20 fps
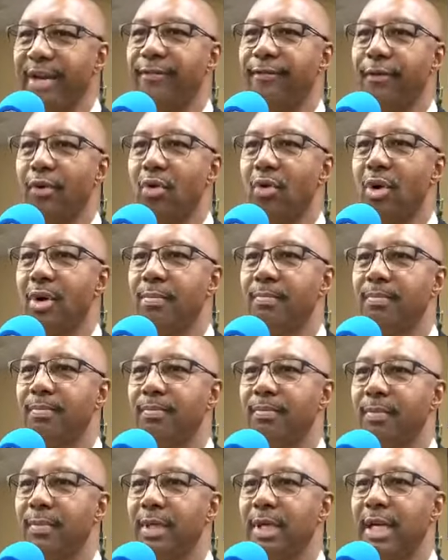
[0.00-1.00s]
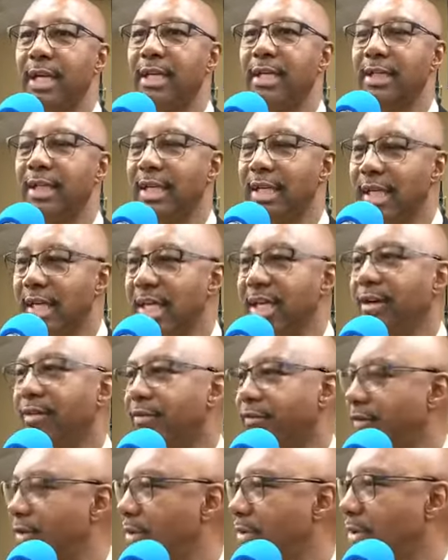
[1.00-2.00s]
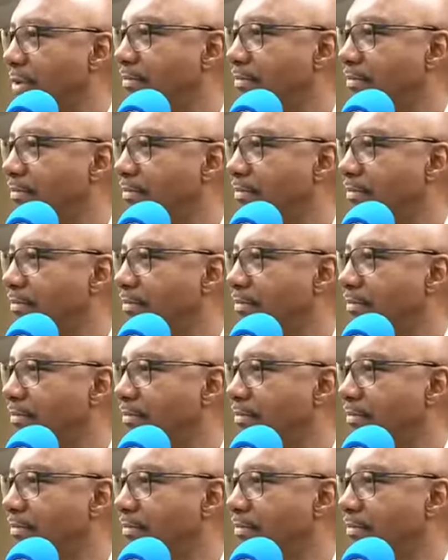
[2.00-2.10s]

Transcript: for them and you didn't live for them.